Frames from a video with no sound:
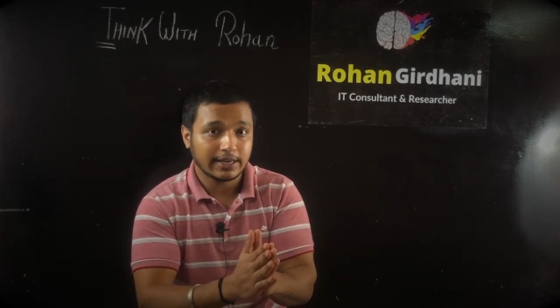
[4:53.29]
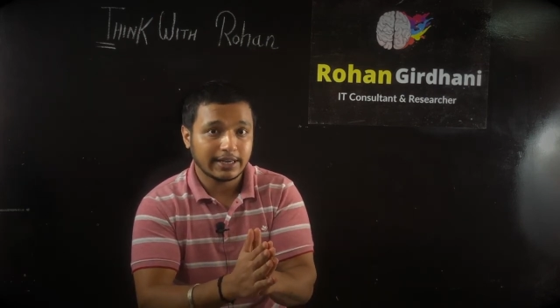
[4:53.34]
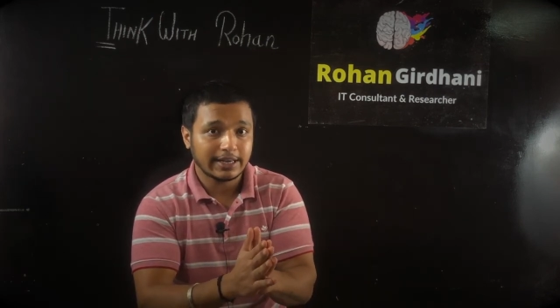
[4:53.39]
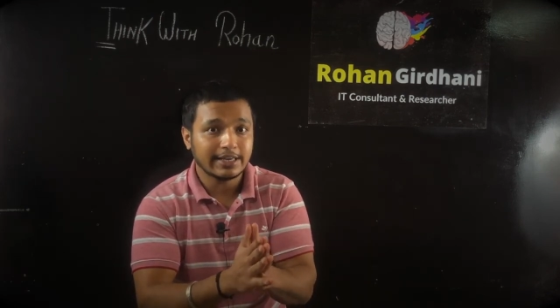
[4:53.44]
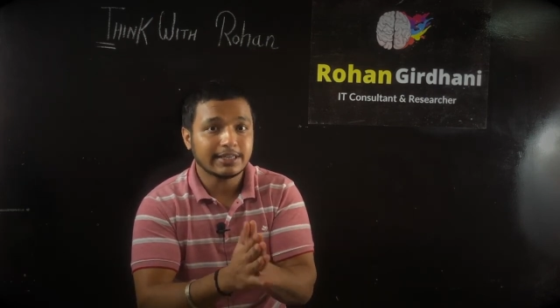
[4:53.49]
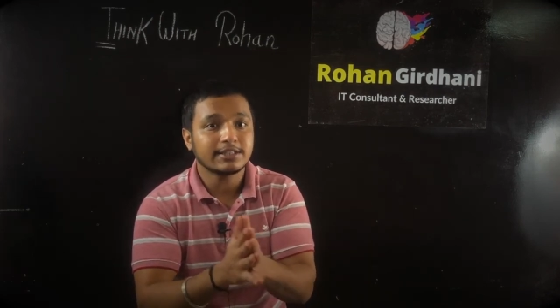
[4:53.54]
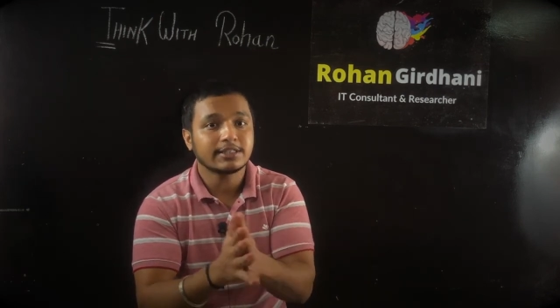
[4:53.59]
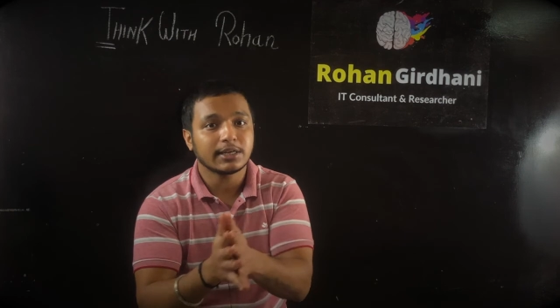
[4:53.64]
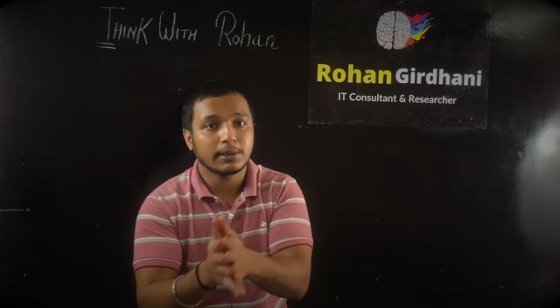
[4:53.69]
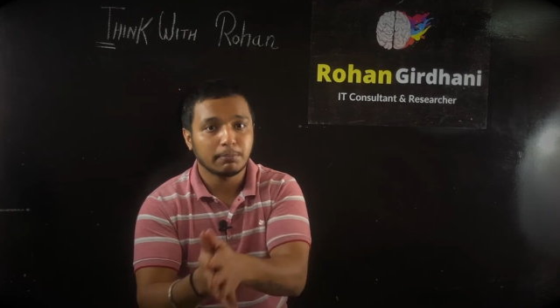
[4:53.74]

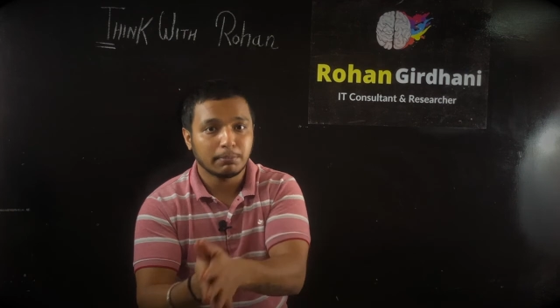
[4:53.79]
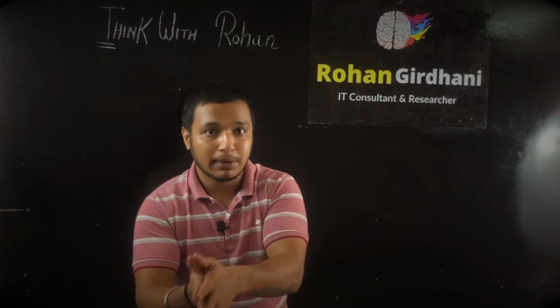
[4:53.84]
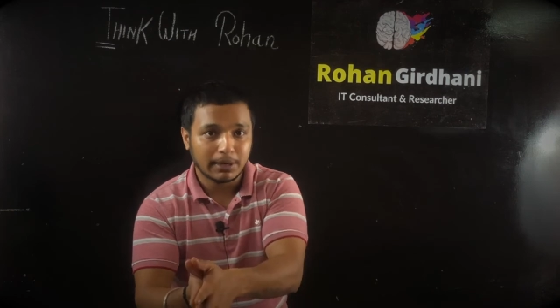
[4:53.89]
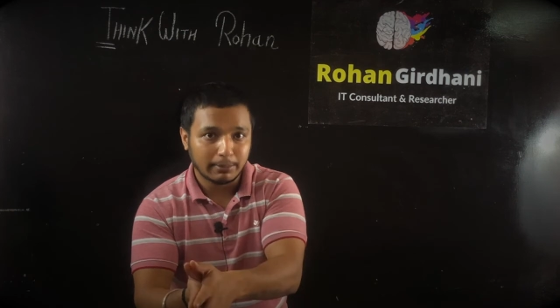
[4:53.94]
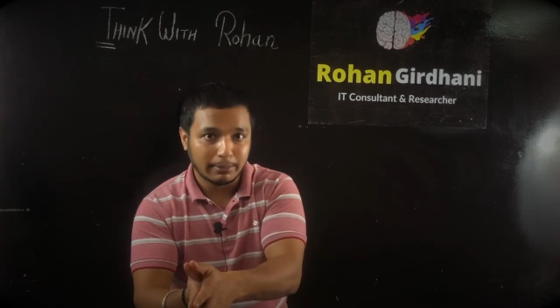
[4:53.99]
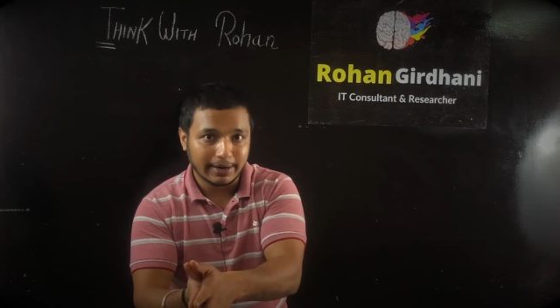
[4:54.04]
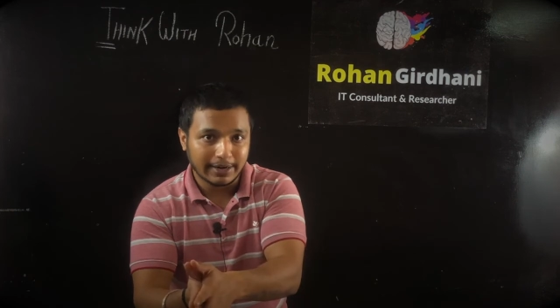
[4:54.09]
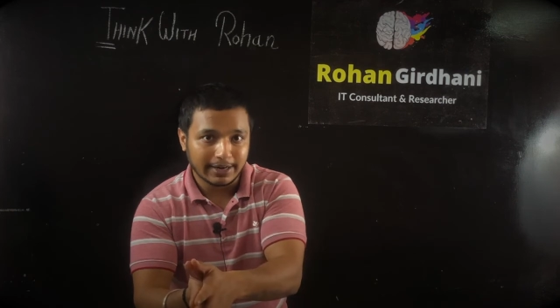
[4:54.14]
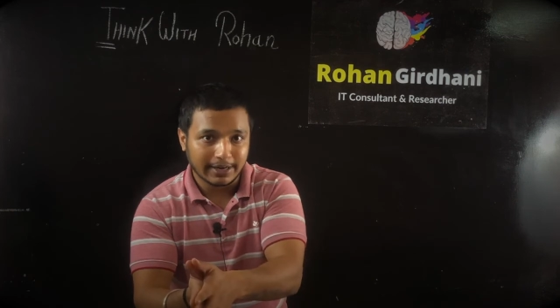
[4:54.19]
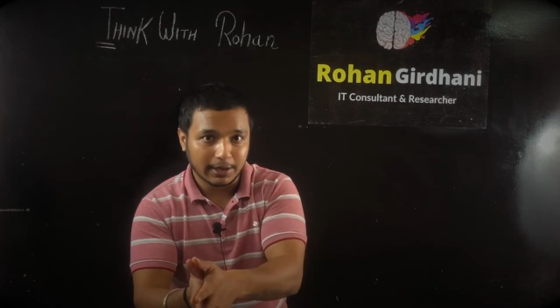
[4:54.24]
is
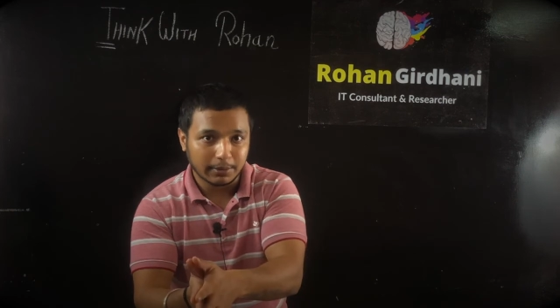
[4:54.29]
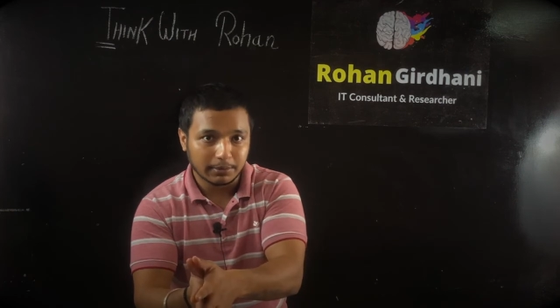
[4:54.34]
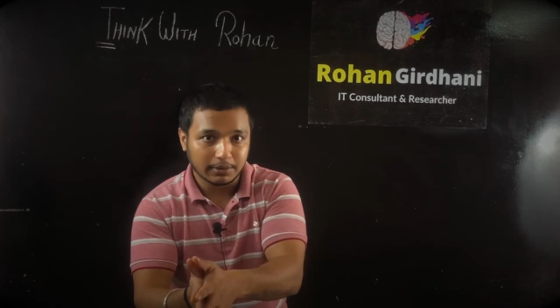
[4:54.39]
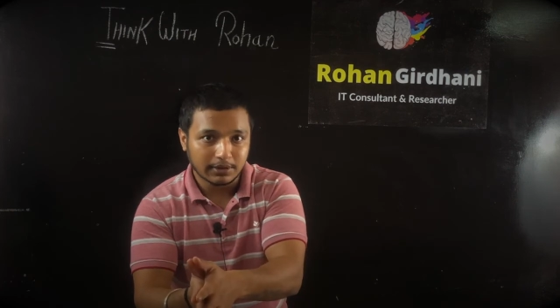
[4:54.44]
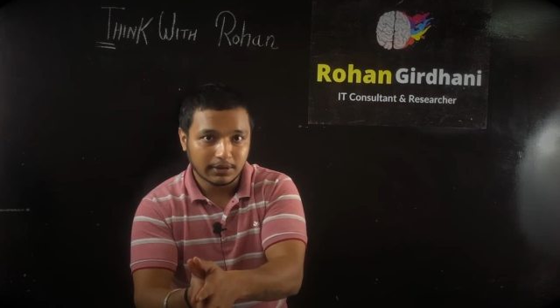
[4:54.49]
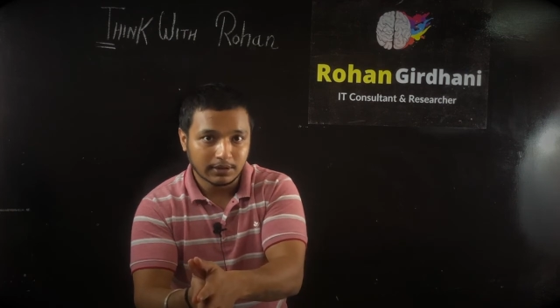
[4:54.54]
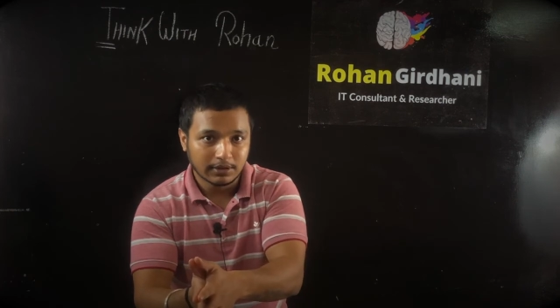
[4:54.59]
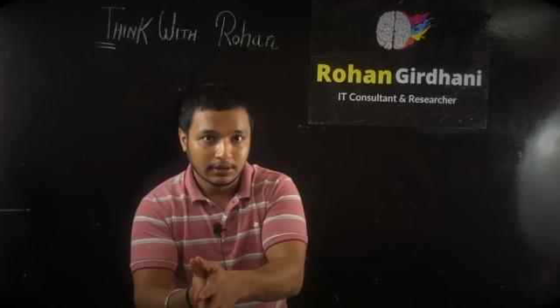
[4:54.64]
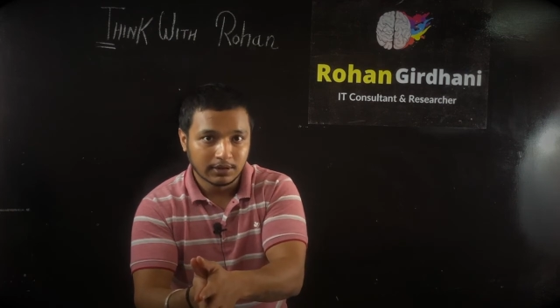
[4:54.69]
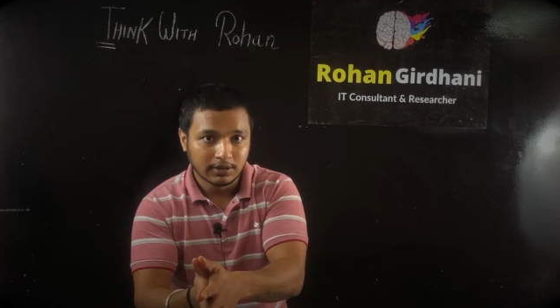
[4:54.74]
implementable
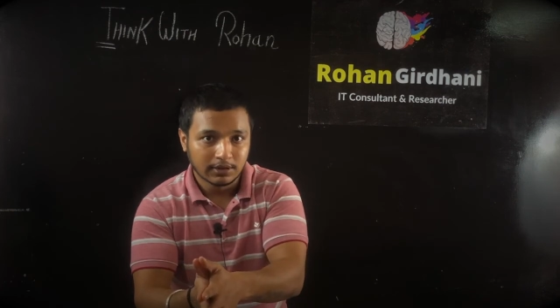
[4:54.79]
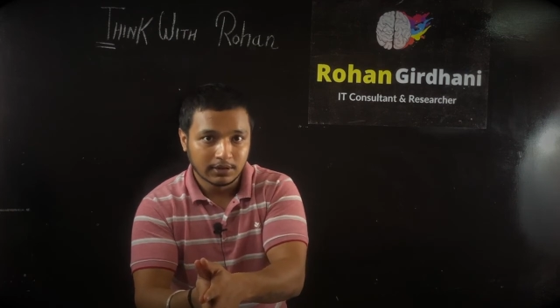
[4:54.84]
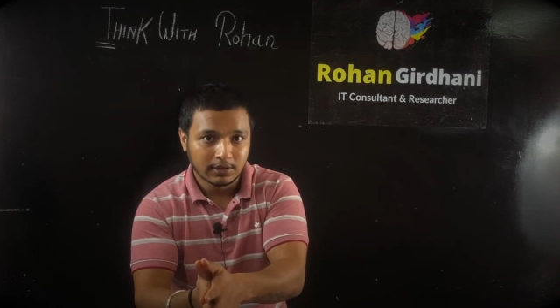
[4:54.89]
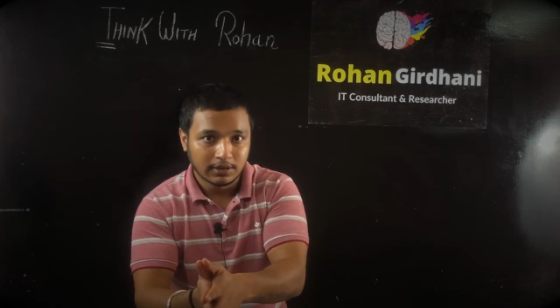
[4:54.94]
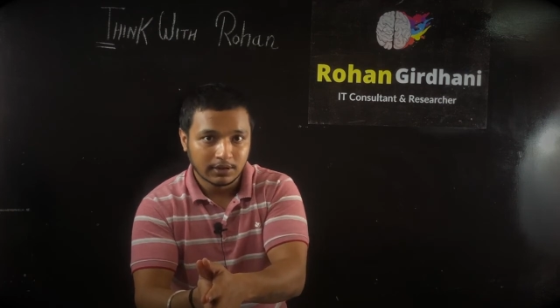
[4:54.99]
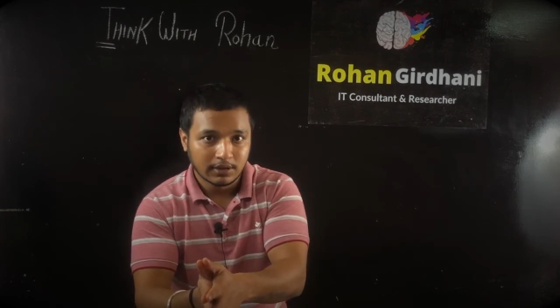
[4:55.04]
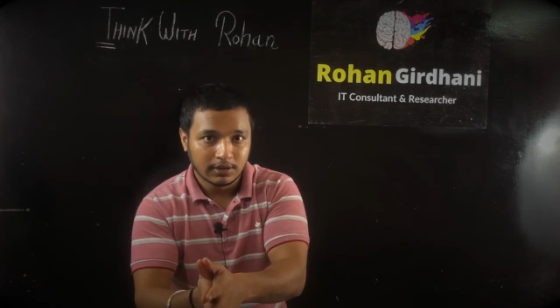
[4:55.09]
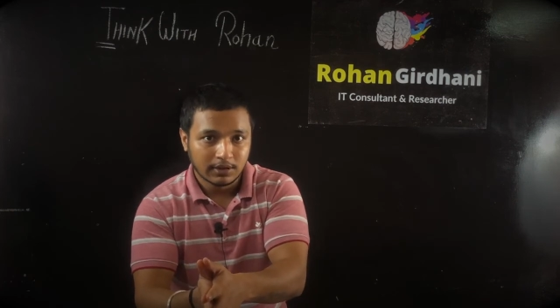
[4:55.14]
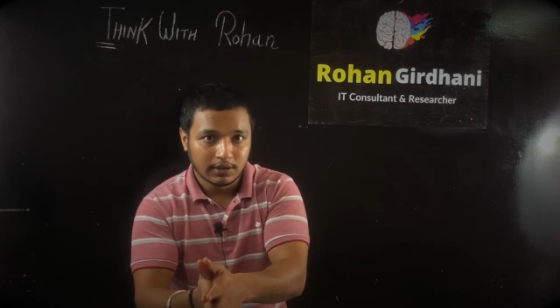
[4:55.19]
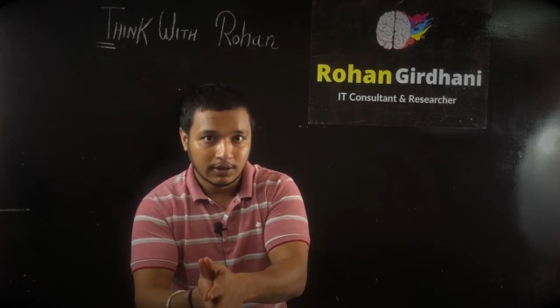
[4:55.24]

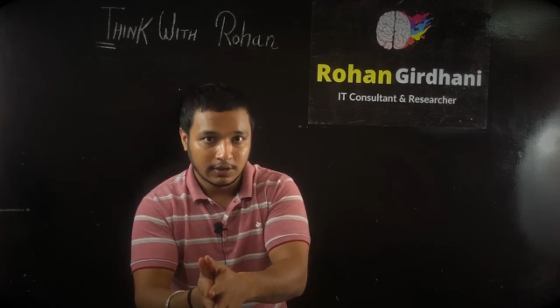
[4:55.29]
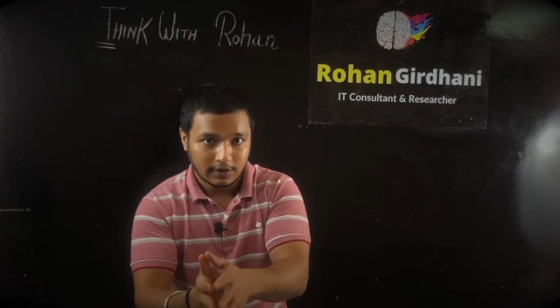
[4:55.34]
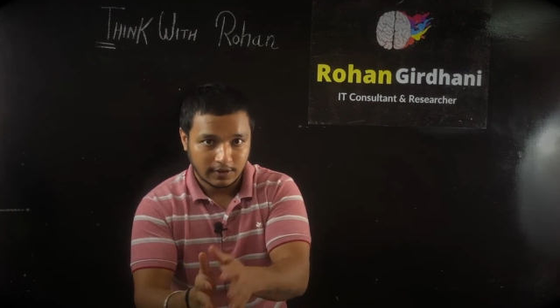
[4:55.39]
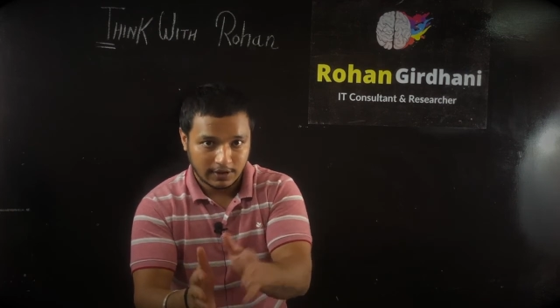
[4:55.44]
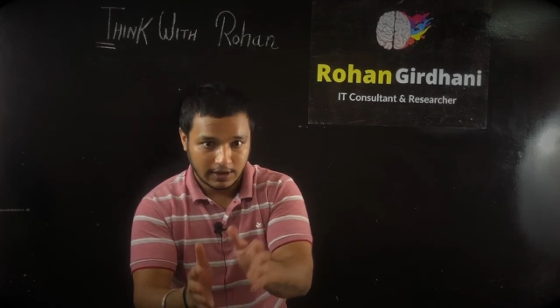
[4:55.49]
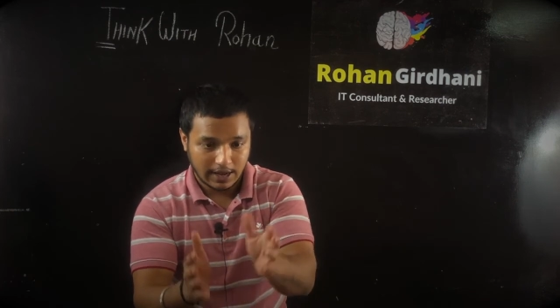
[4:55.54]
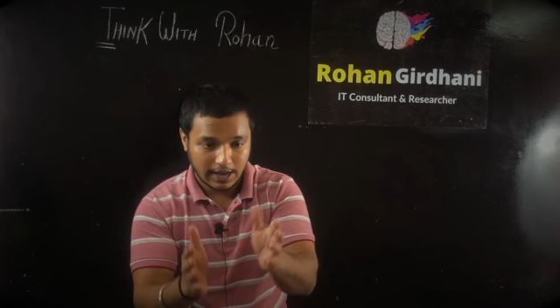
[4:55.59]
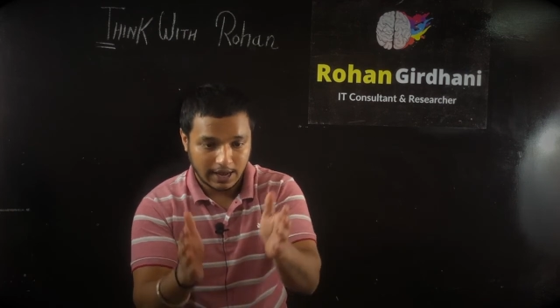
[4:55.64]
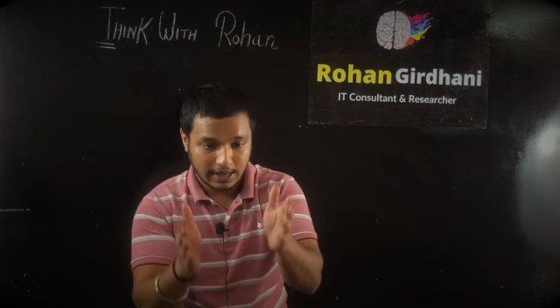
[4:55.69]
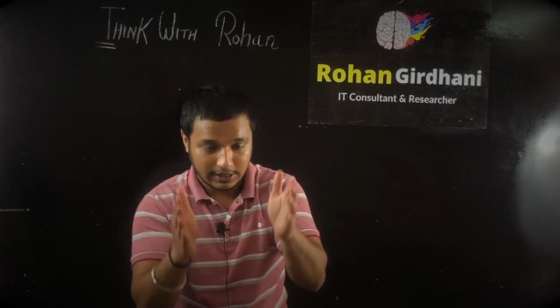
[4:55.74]

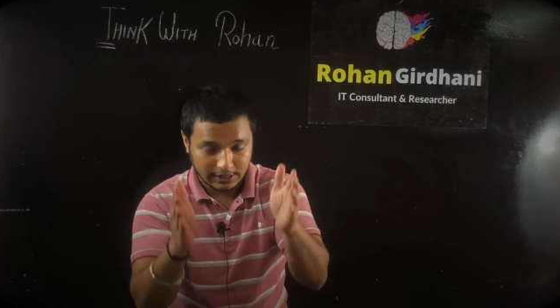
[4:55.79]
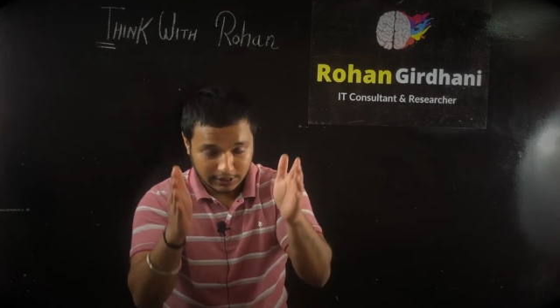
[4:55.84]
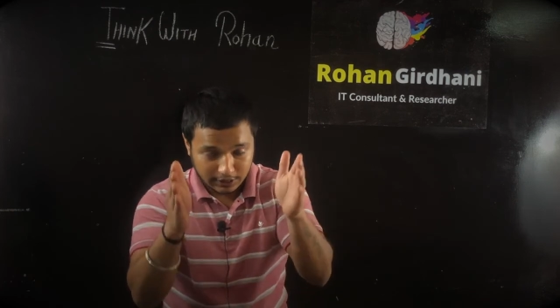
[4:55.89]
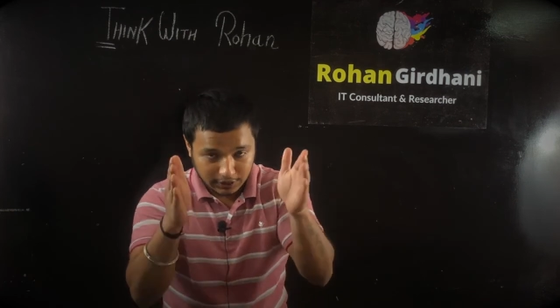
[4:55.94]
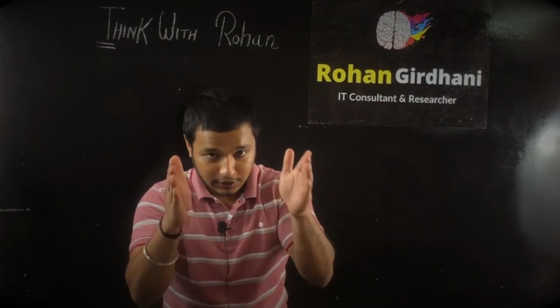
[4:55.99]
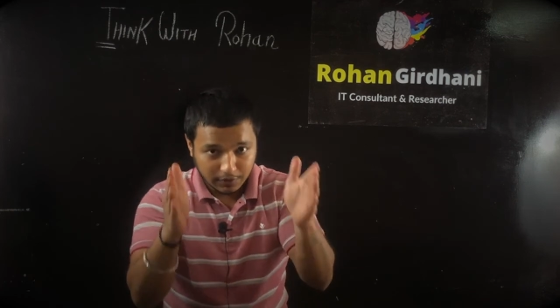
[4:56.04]
and